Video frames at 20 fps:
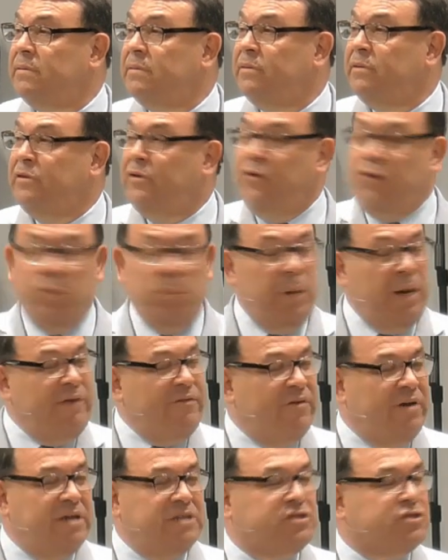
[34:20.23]
Do you believe
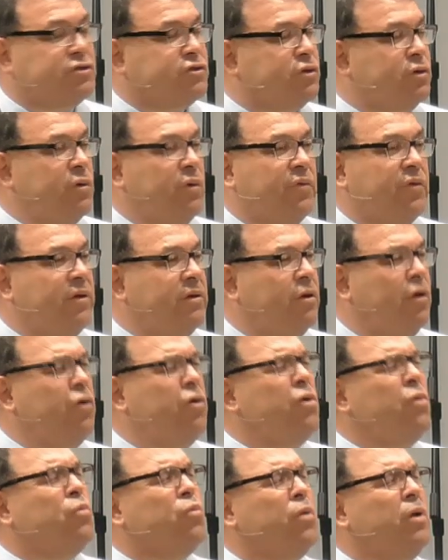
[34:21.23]
it is truth? Do
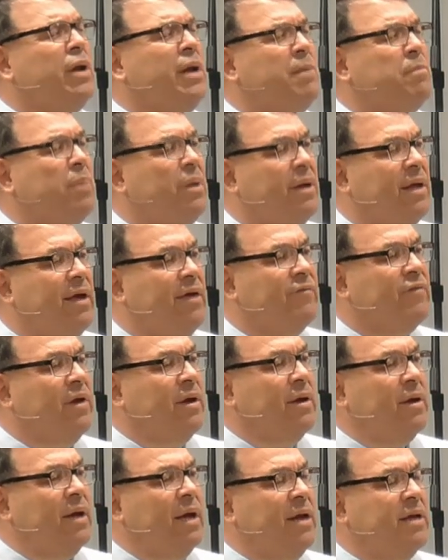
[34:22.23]
you really believe
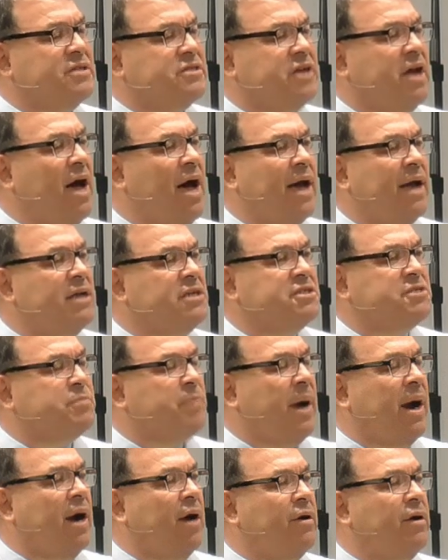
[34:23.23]
it is
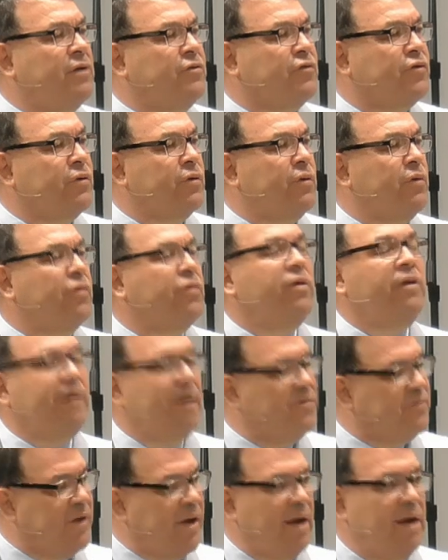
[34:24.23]
God-inspired and truth?
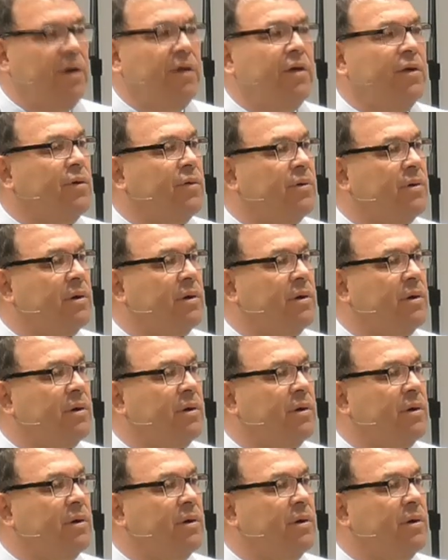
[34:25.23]
Yes, I do.